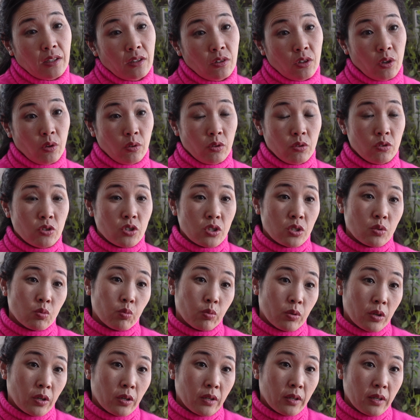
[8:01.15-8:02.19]
You
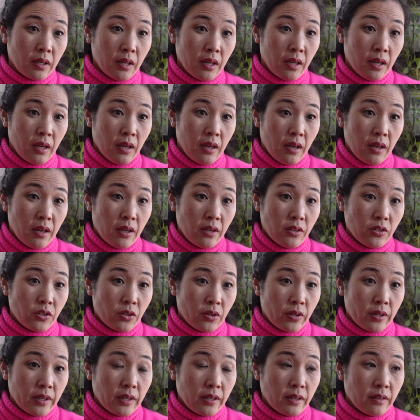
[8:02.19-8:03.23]
just work
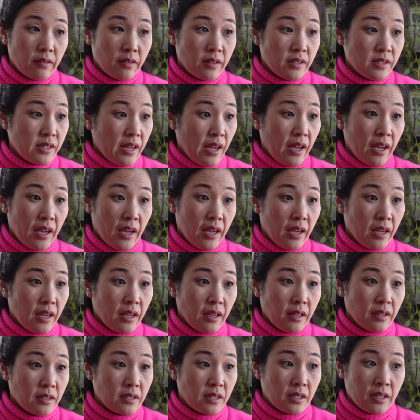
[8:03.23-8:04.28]
during the
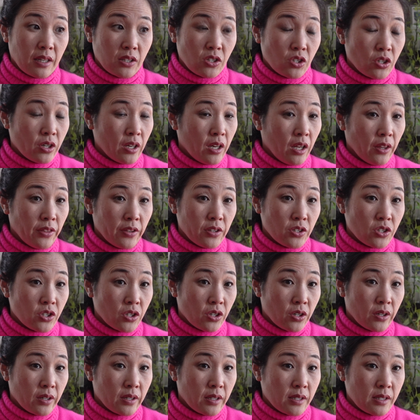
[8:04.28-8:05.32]
day to get your health
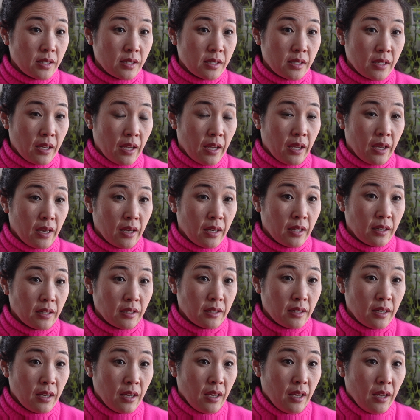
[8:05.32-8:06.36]
insurance
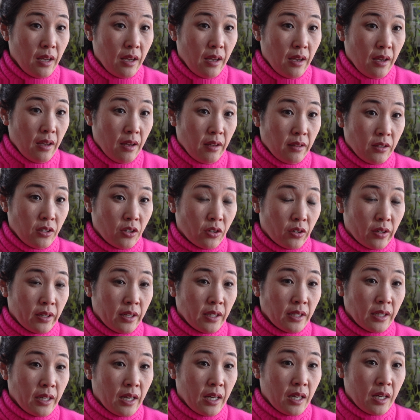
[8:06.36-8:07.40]
and your
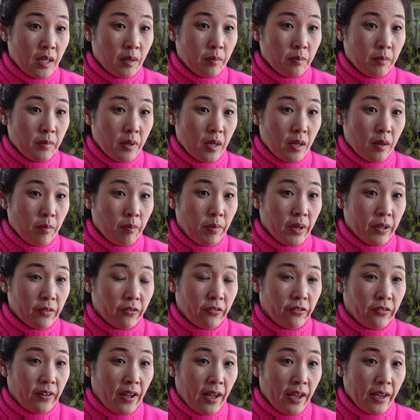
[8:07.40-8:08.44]
income, but
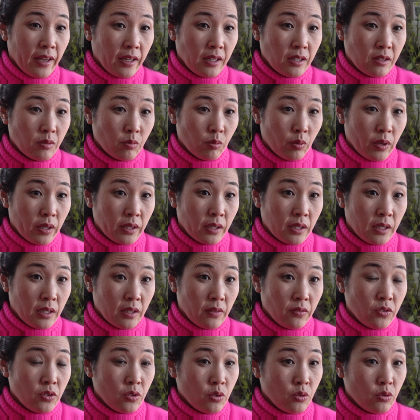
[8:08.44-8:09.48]
find what
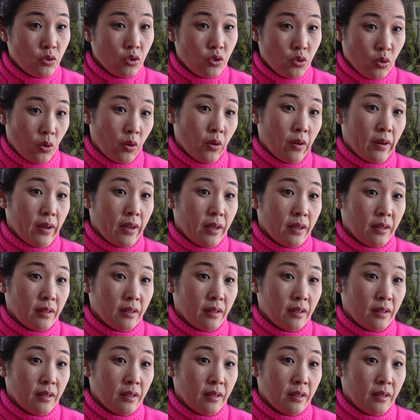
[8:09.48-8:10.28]
gives you joy.